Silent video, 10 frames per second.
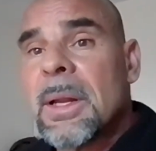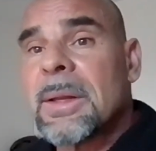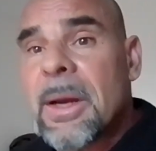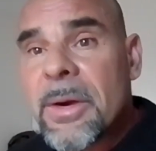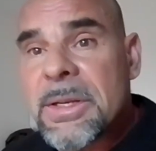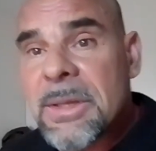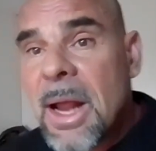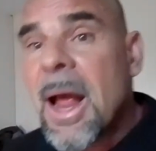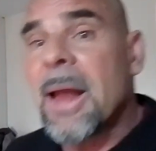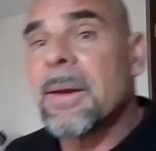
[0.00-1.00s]
Larry
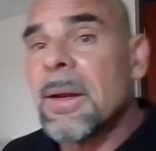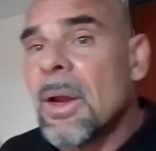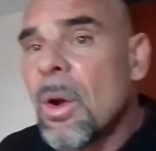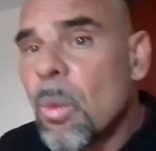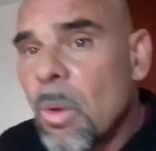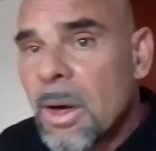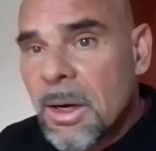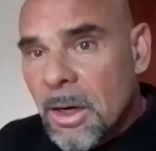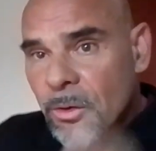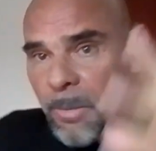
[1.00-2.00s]
Scott,
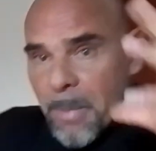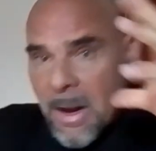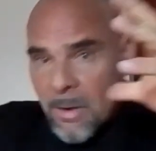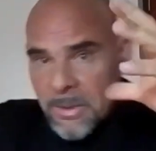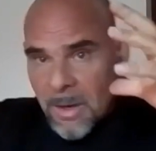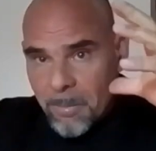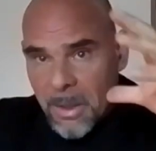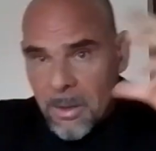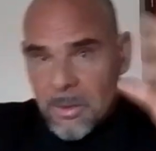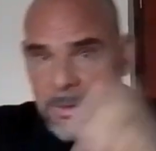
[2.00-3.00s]
100-pound
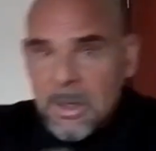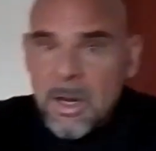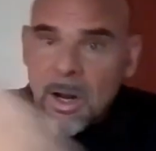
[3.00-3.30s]
dumbbells